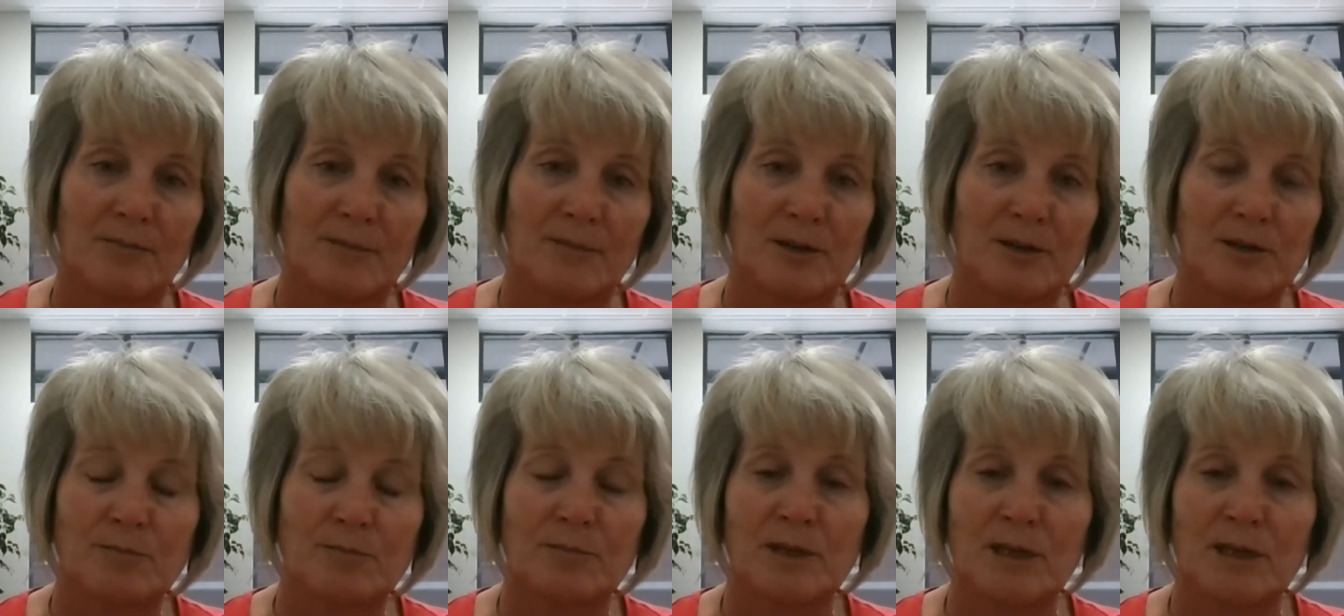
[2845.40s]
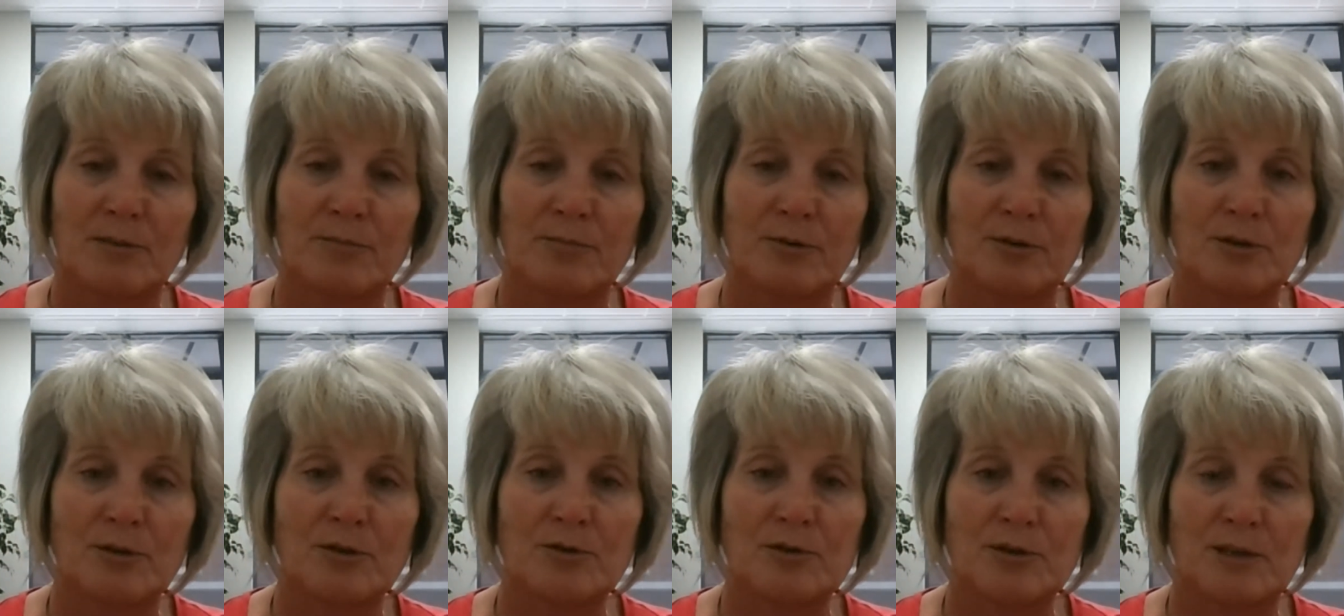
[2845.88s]
is being
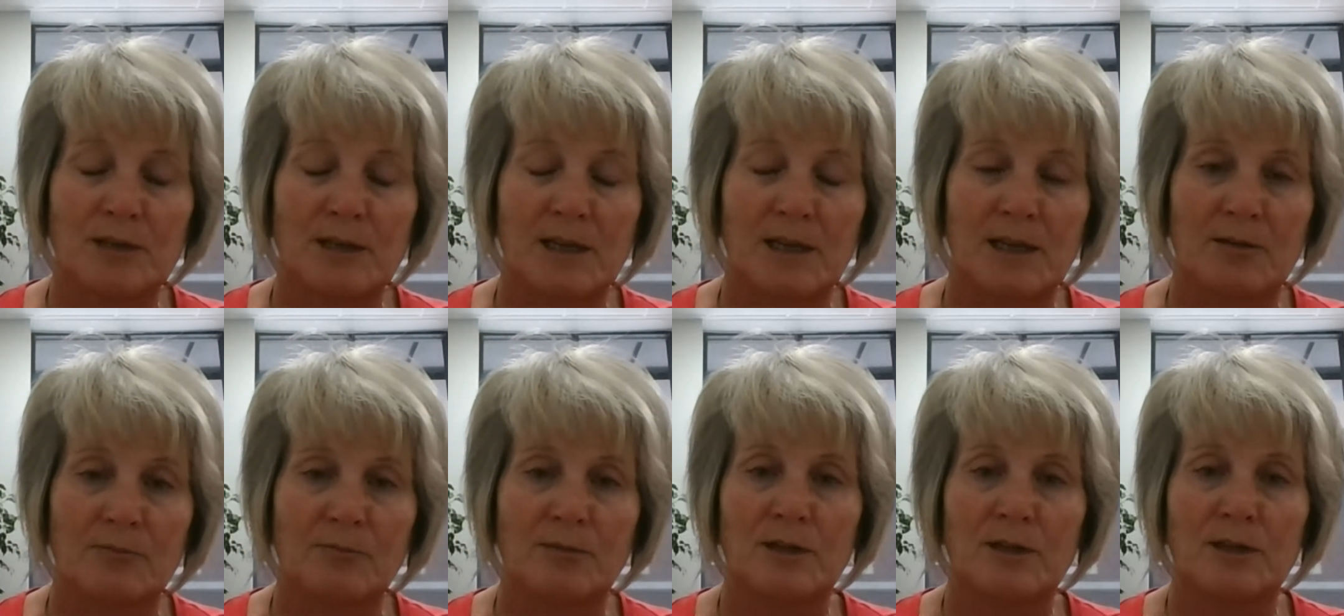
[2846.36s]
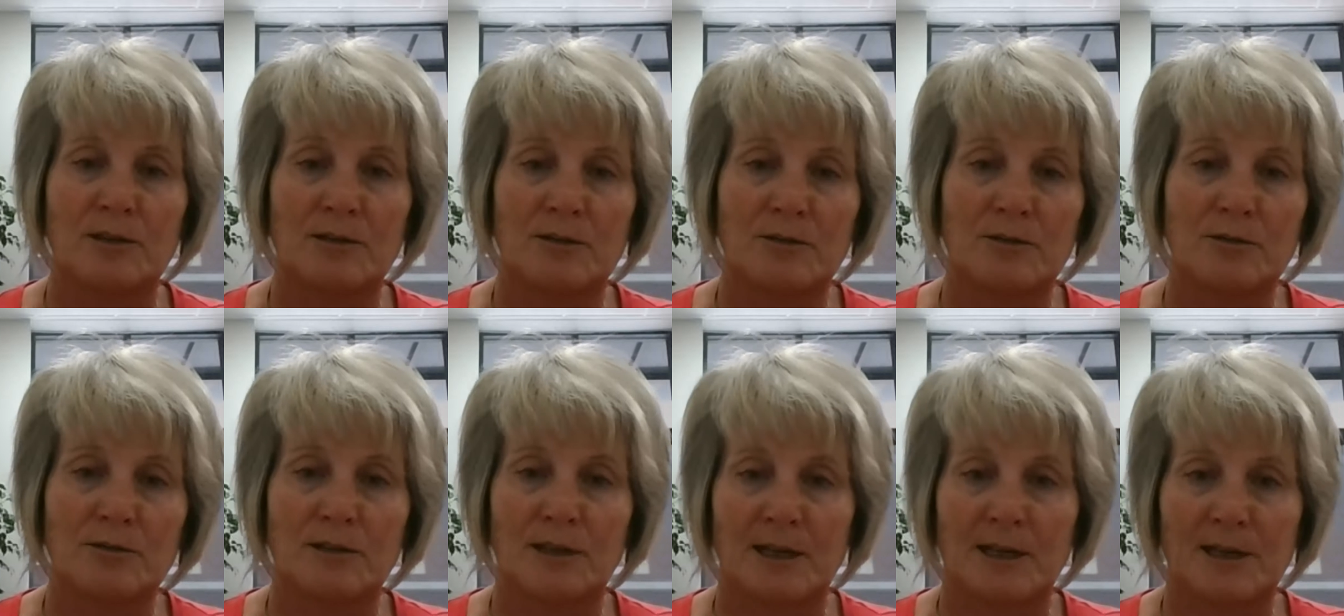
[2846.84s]
produced today and we can
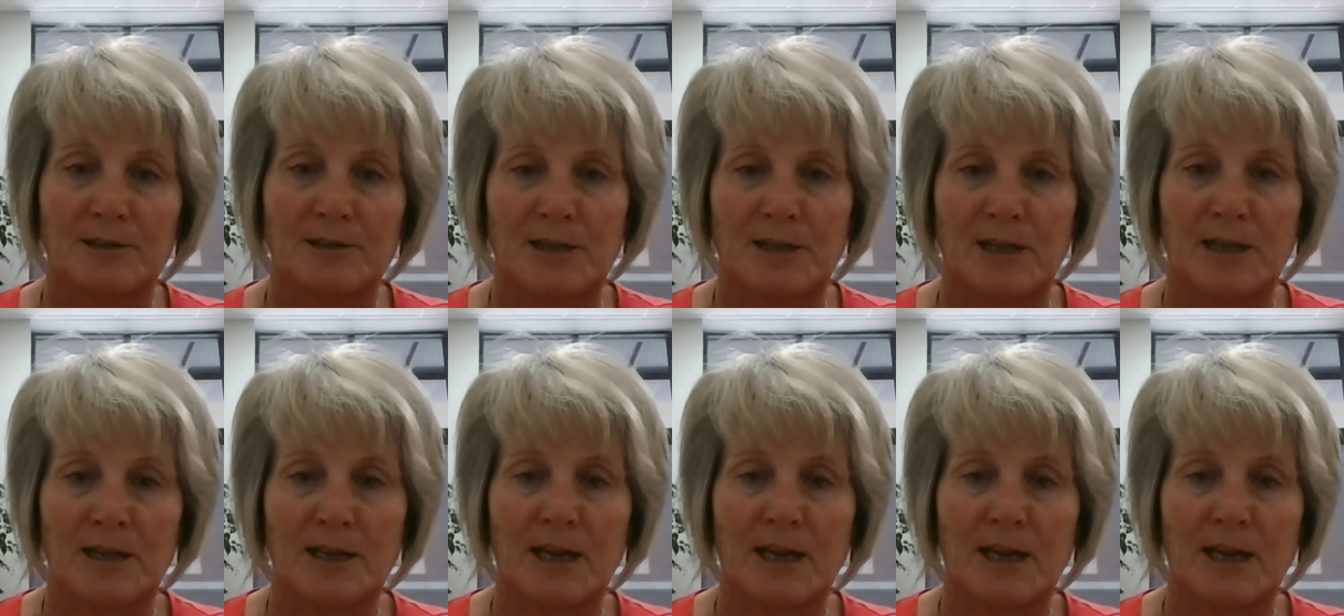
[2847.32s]
utilize that.